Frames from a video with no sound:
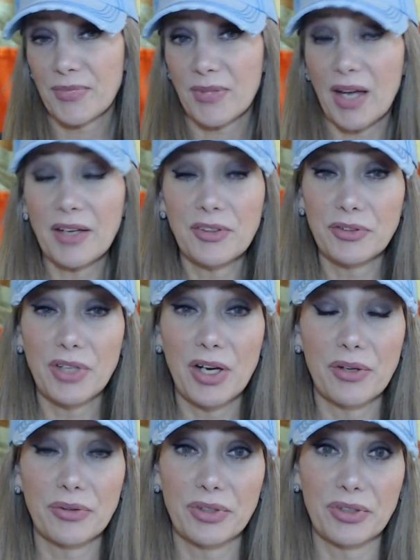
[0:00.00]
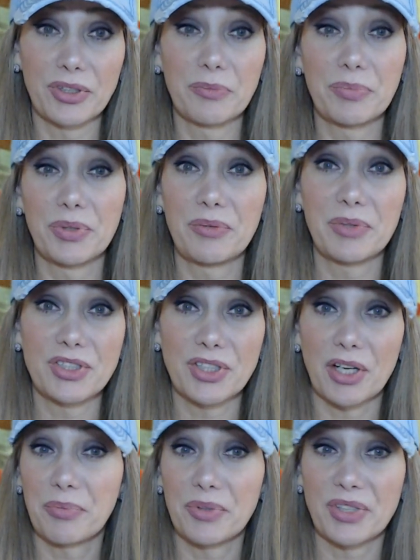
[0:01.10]
I don't know. They're going to put him in
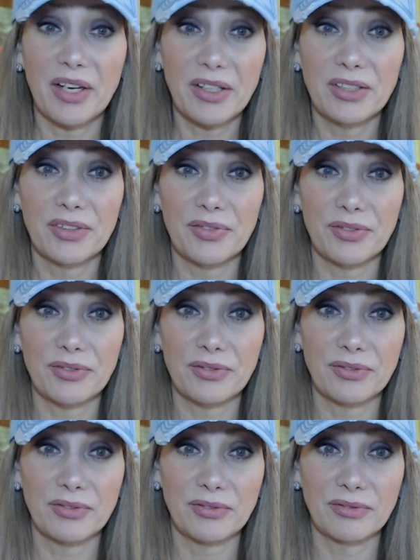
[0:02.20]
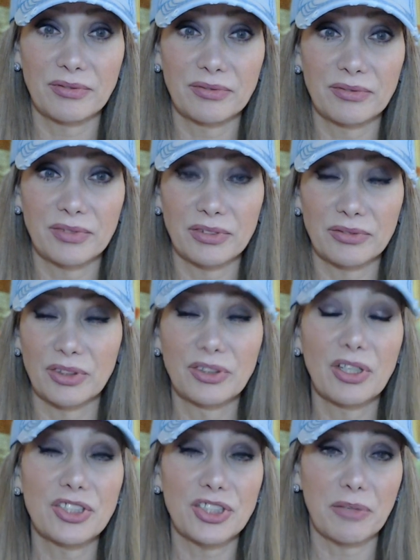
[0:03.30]
child protective. Or
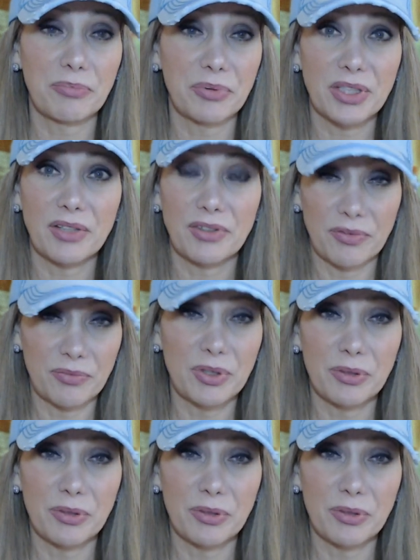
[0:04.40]
not child protective.